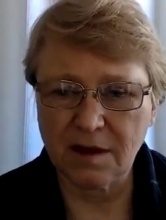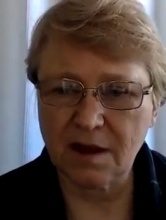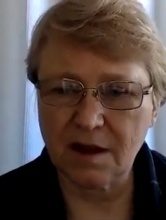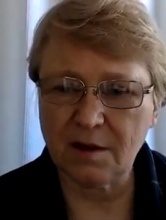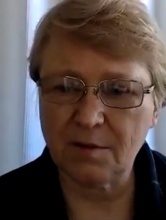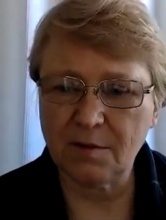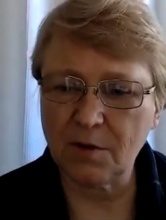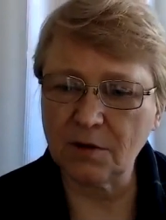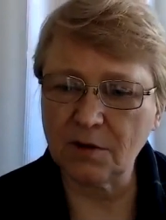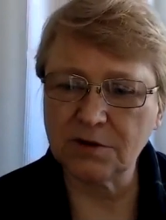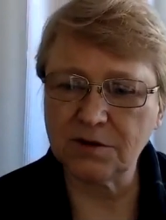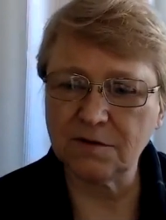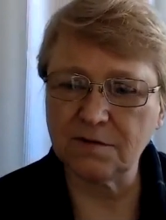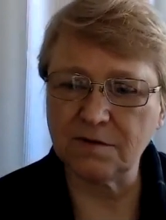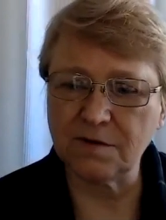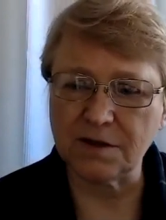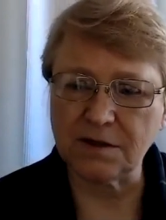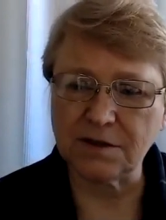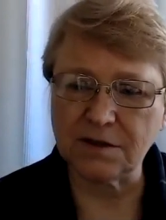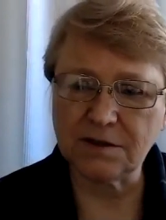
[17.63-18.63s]
Now, most
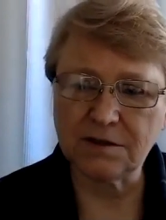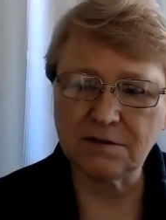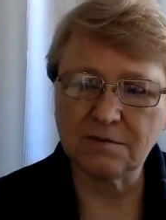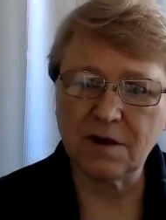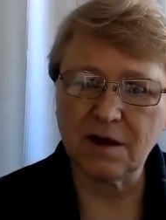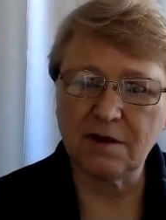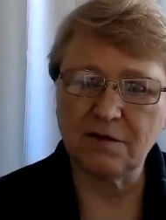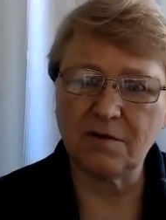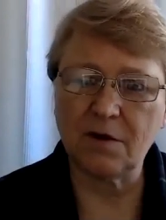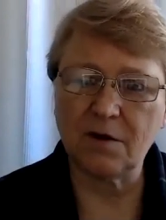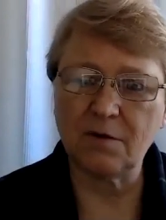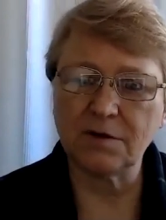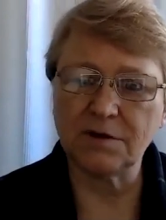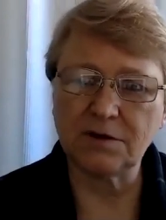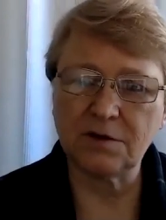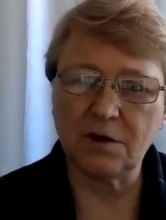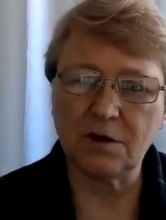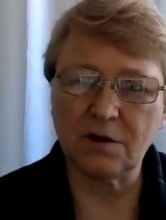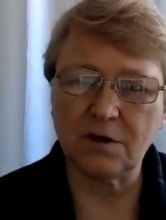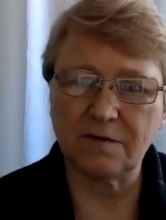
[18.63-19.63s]
of us have
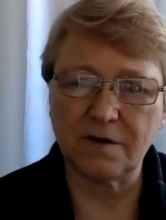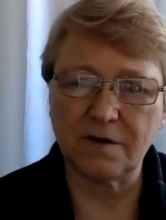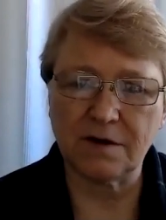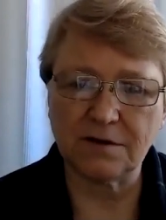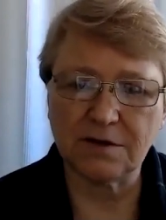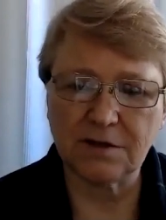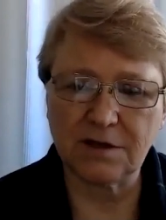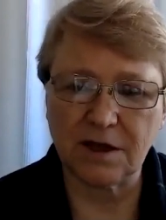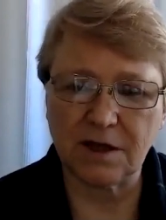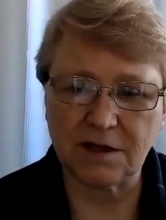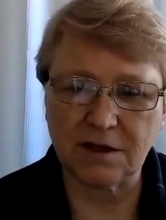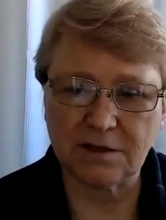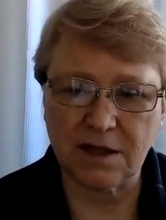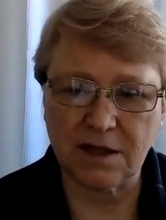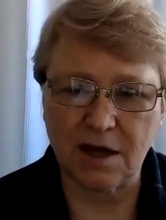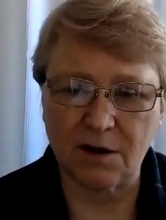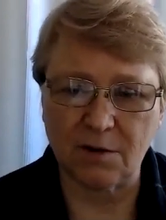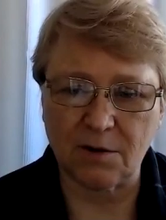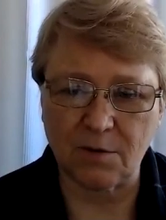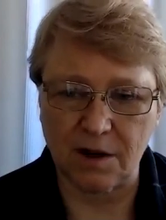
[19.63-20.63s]
always thought of our states
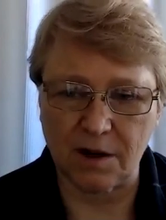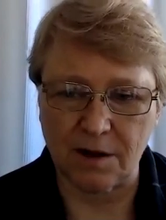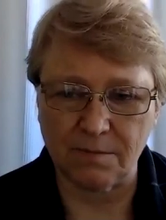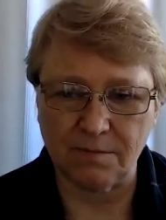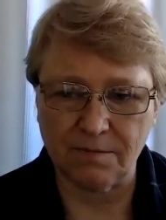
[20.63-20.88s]
that way,